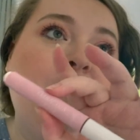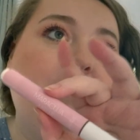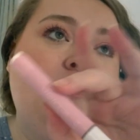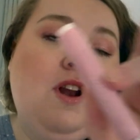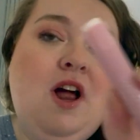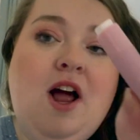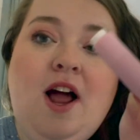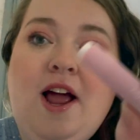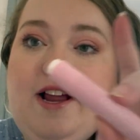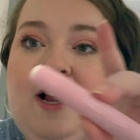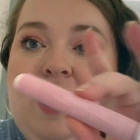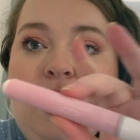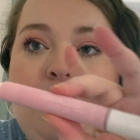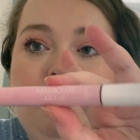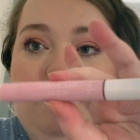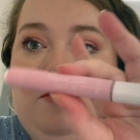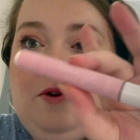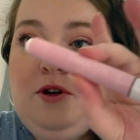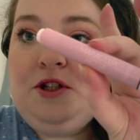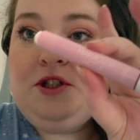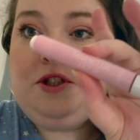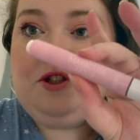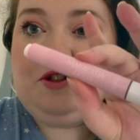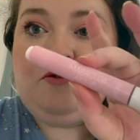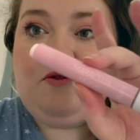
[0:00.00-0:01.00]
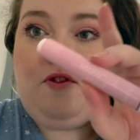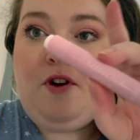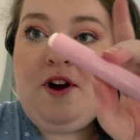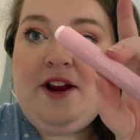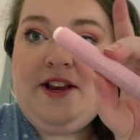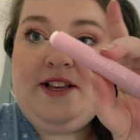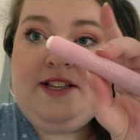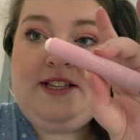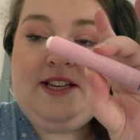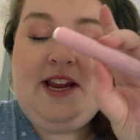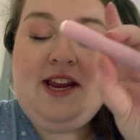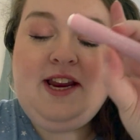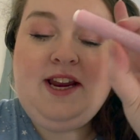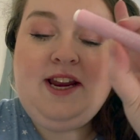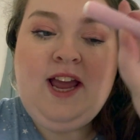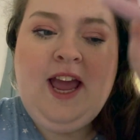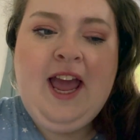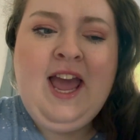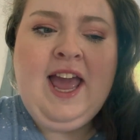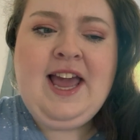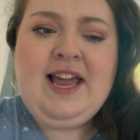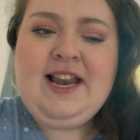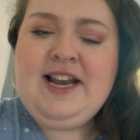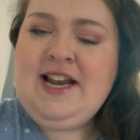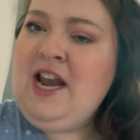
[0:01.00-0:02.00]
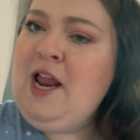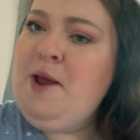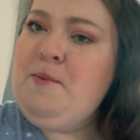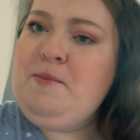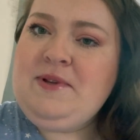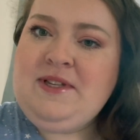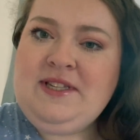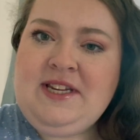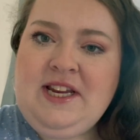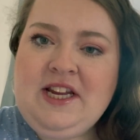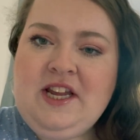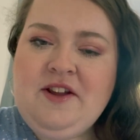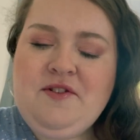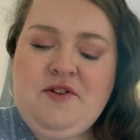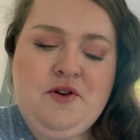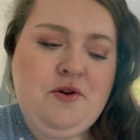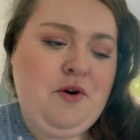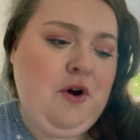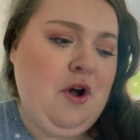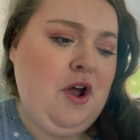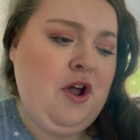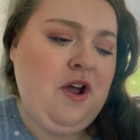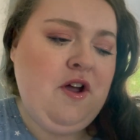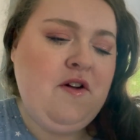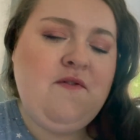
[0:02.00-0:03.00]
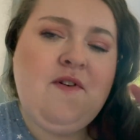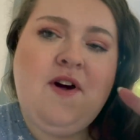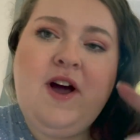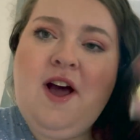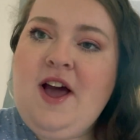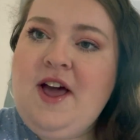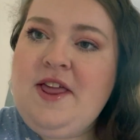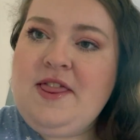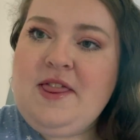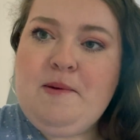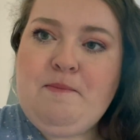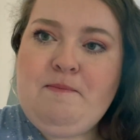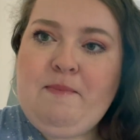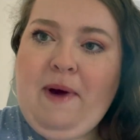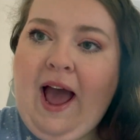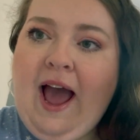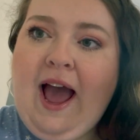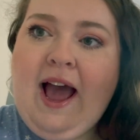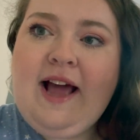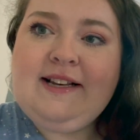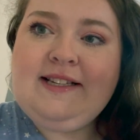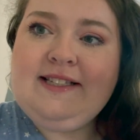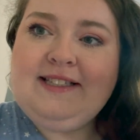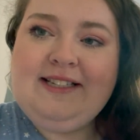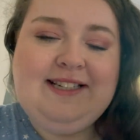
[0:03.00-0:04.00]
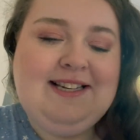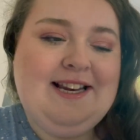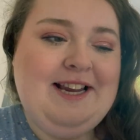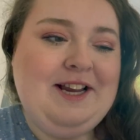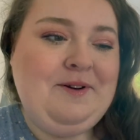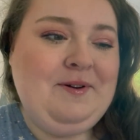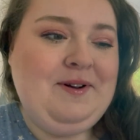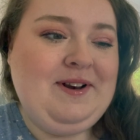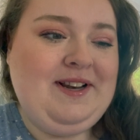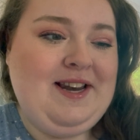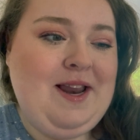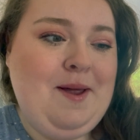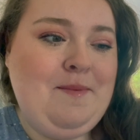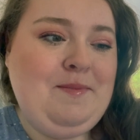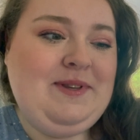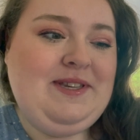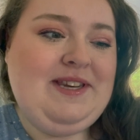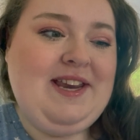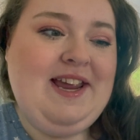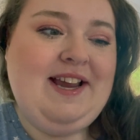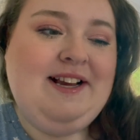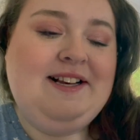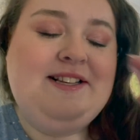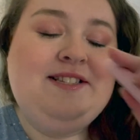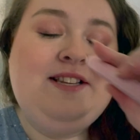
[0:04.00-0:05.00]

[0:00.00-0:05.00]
like a moisturizing lipstick, if you're over the matte liquid lipsticks,